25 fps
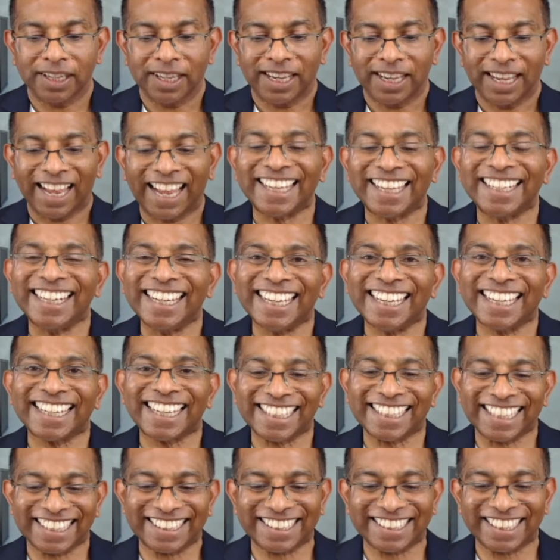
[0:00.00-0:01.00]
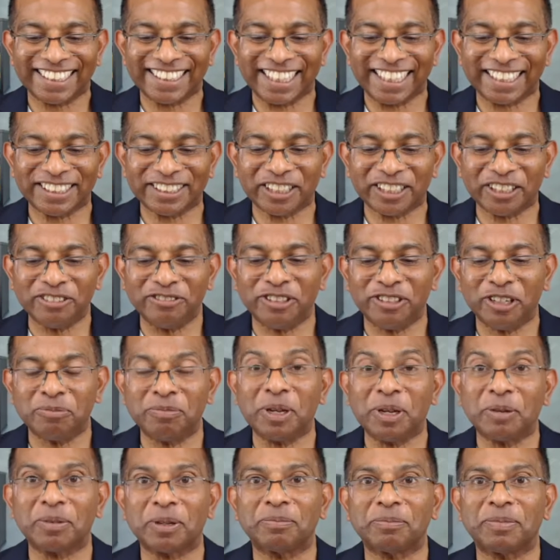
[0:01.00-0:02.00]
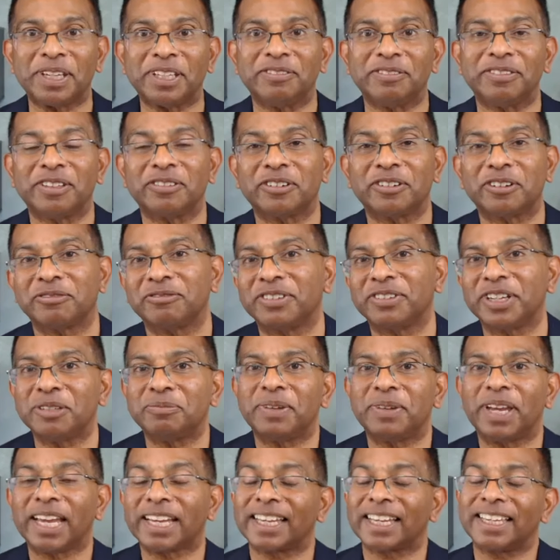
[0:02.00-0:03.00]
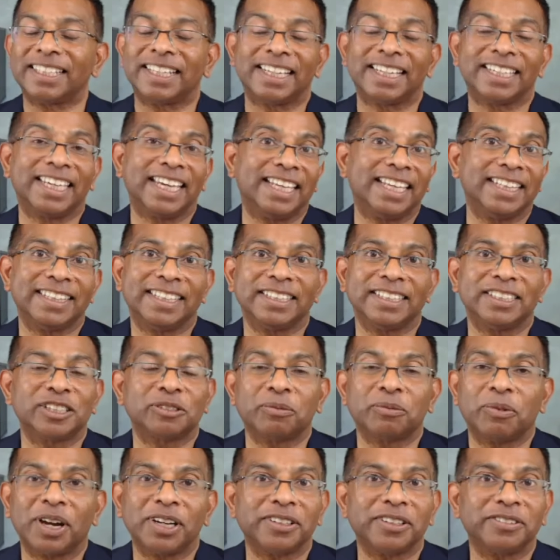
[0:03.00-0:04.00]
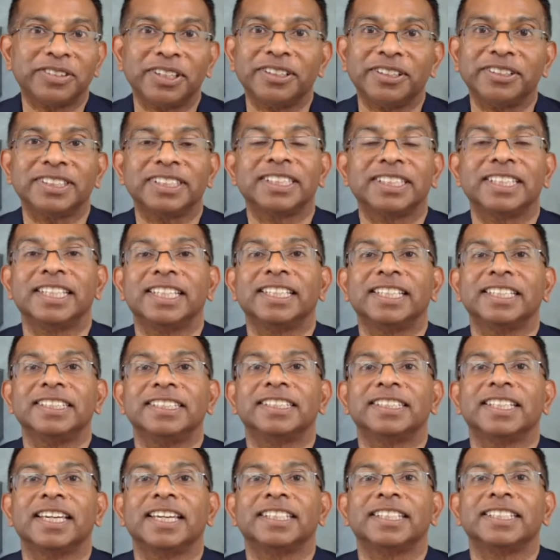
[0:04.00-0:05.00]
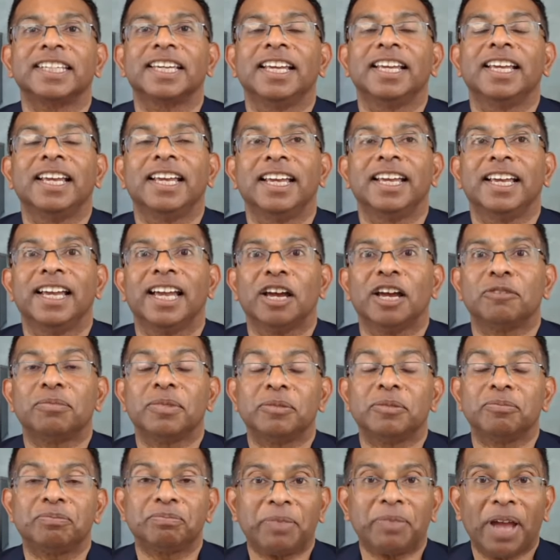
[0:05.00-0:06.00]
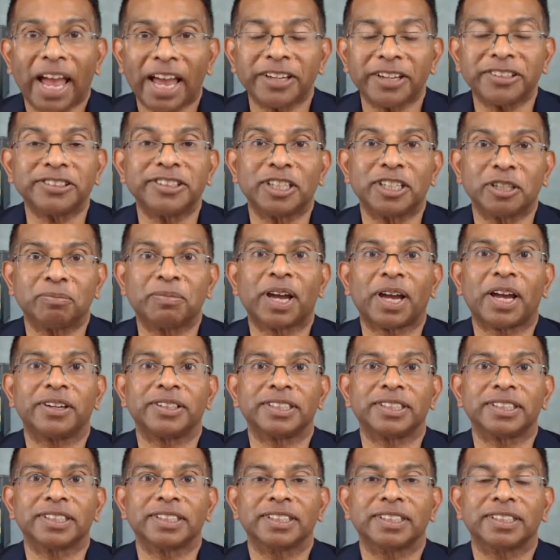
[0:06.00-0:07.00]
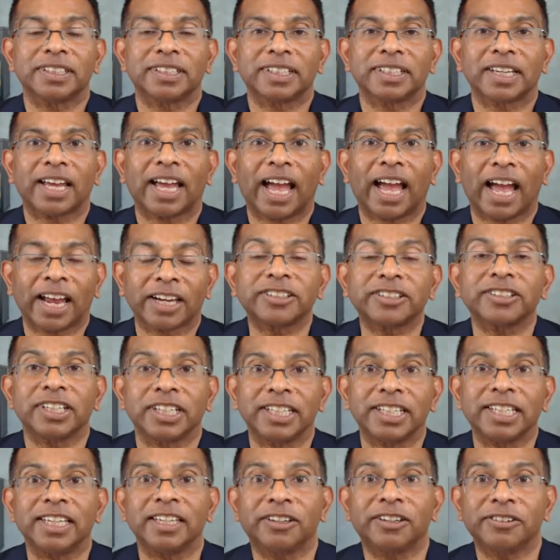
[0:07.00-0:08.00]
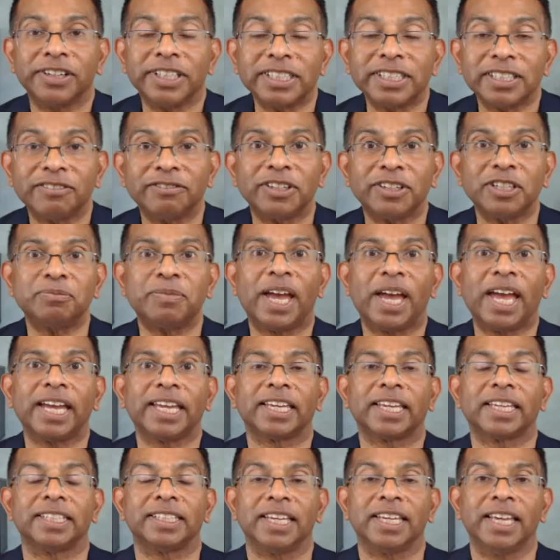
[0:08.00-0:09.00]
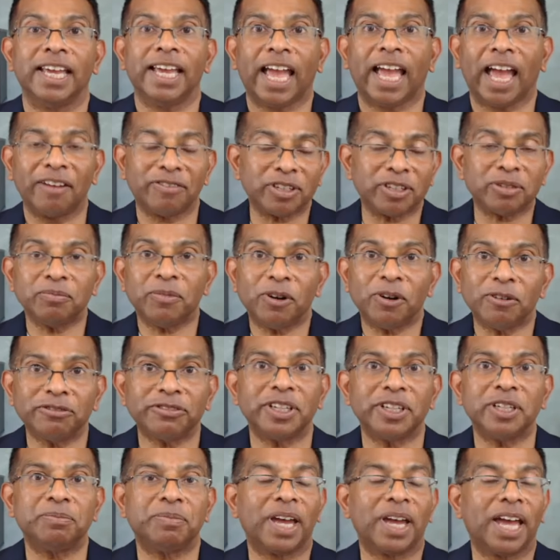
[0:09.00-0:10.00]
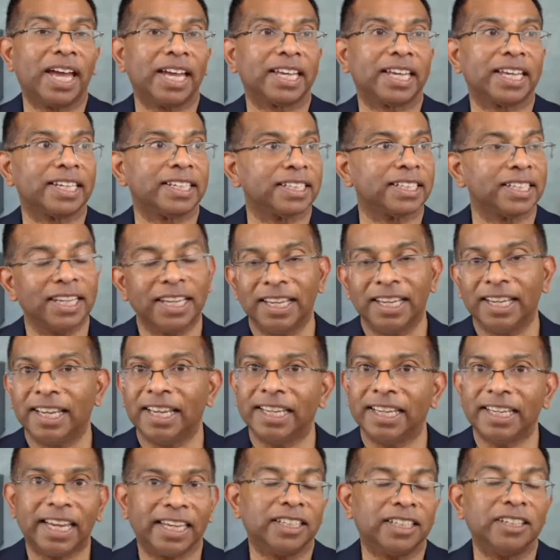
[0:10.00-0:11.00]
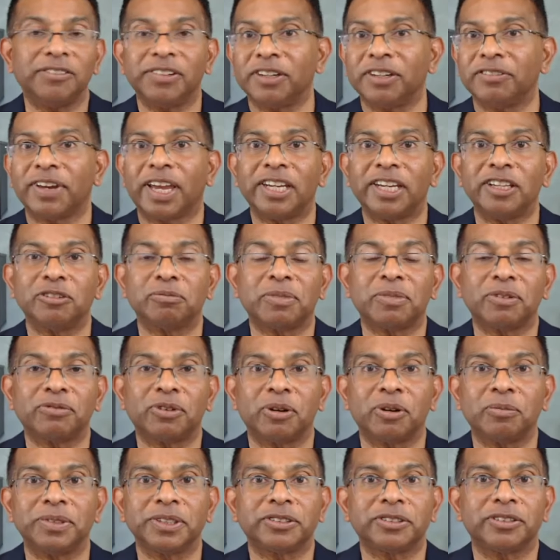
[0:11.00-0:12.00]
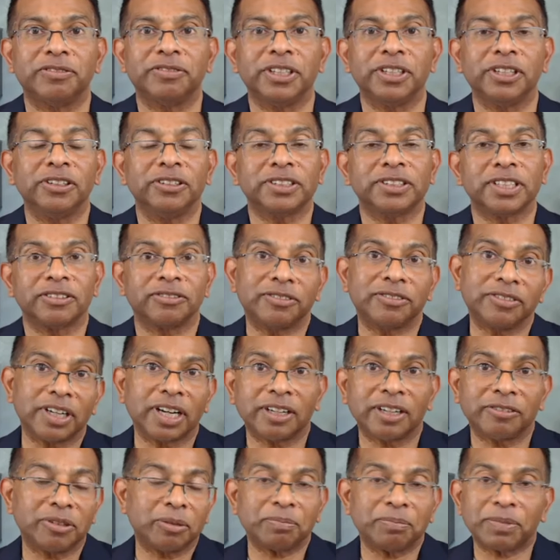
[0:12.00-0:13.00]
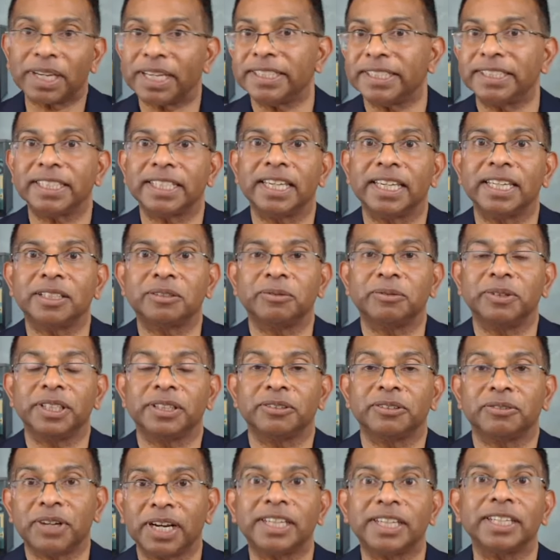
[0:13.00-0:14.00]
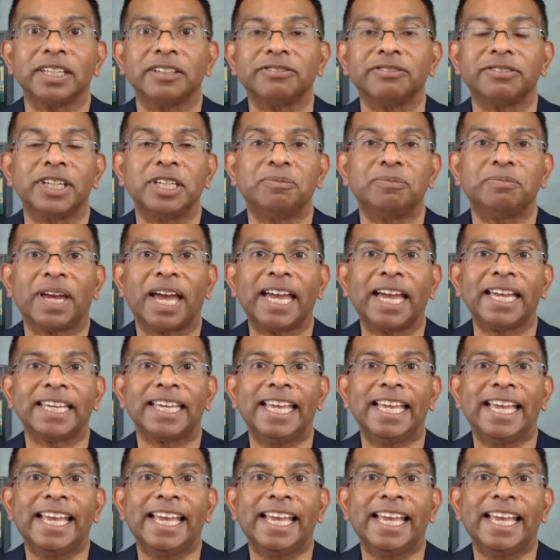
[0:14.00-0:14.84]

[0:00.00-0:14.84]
And Nicola, that so few people benefit from feedback. And again, this is one of those things that I'm passionate about, actually increasing feedback and having more feedback and getting rid of annual performance reviews and replacing it with regular feedback.